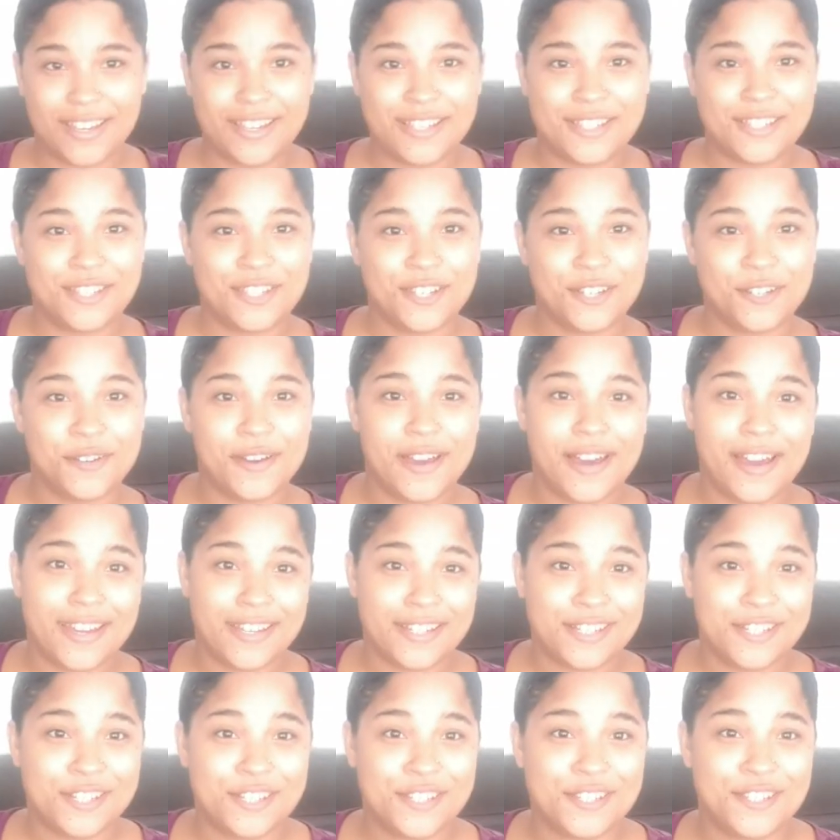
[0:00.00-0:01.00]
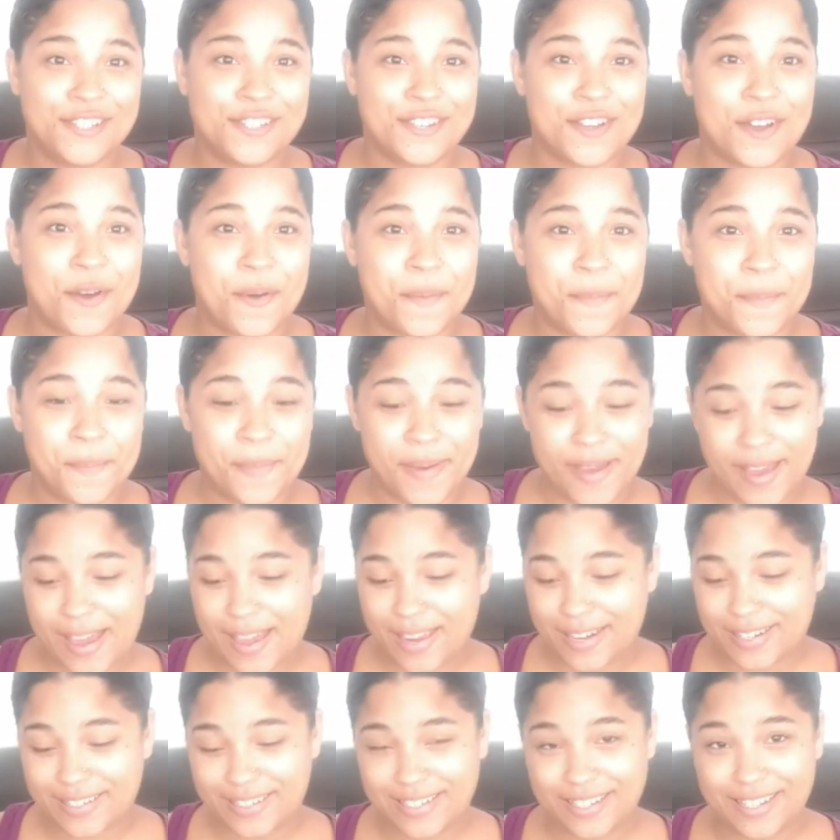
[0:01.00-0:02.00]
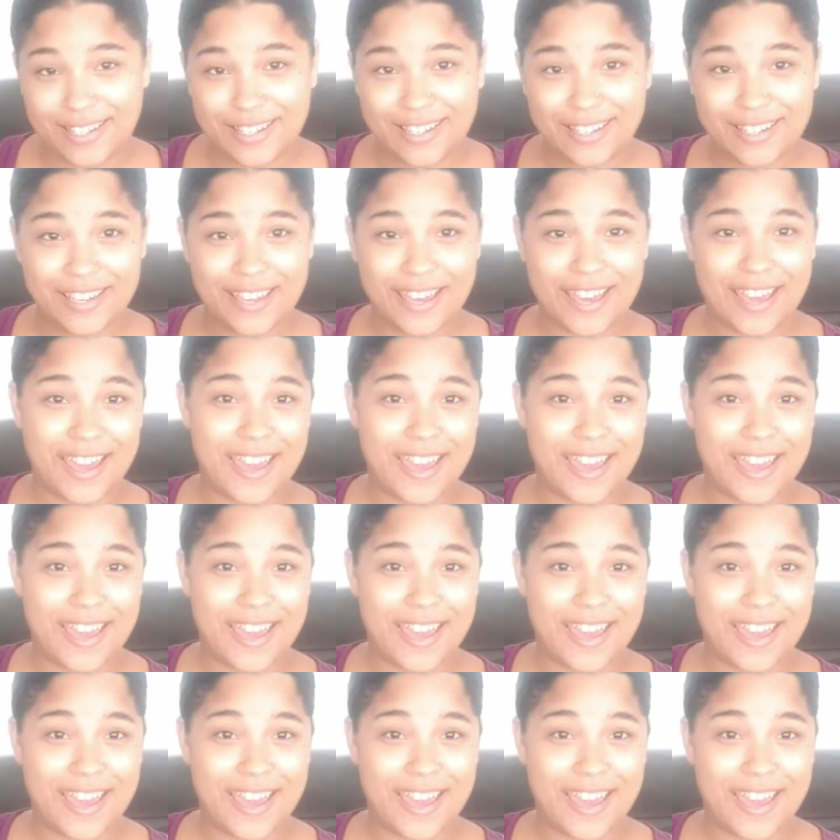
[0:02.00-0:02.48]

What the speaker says: so I just unpacked it